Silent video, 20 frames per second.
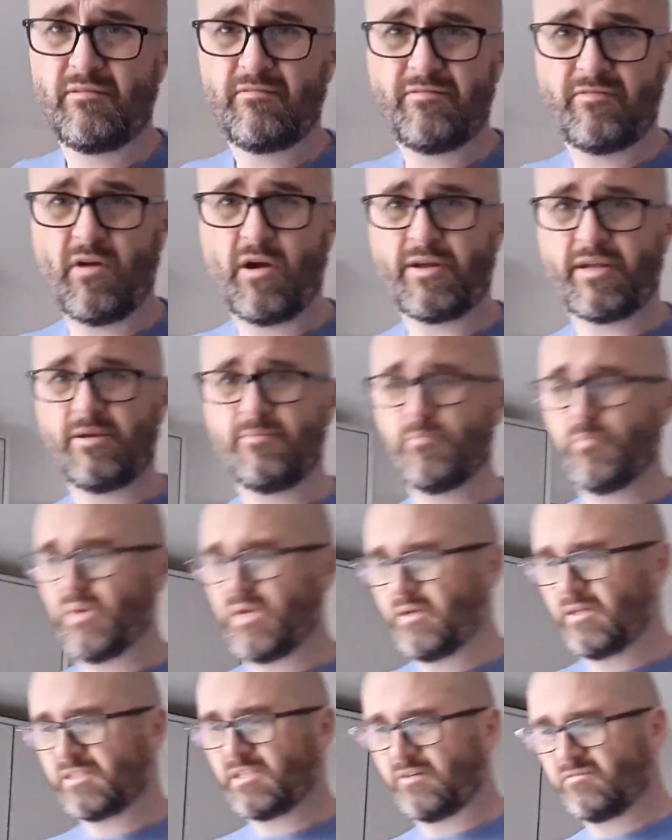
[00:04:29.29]
fucking
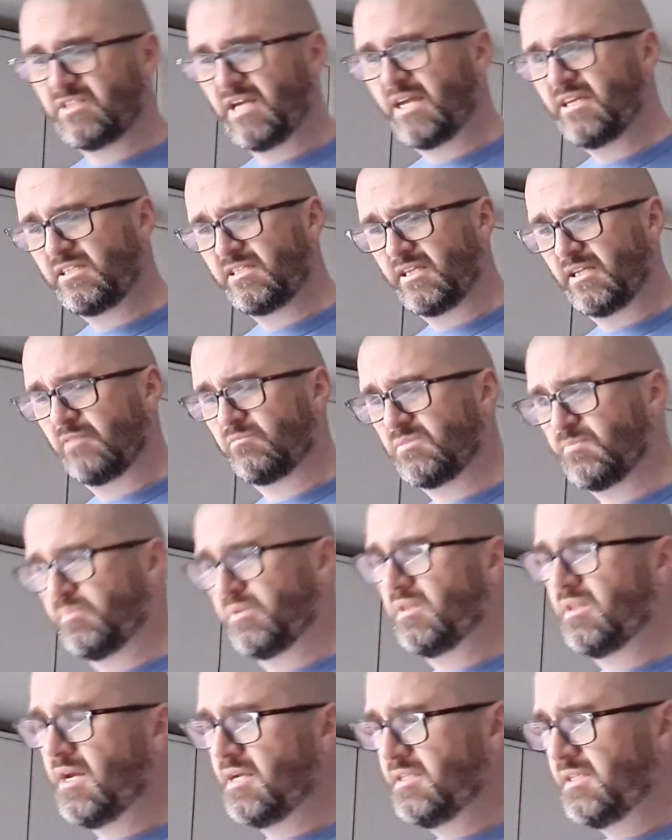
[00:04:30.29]
beers I tasted. It was
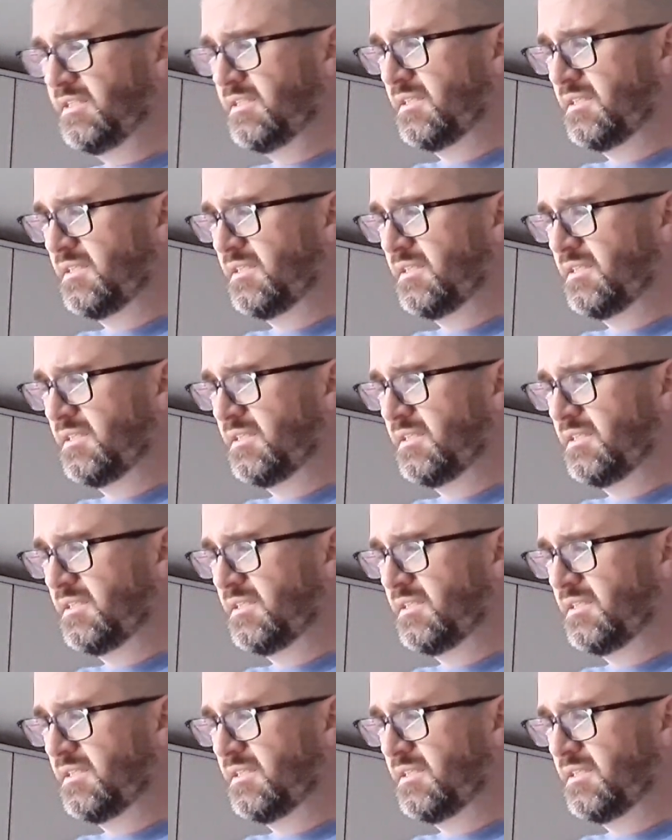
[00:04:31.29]
bloody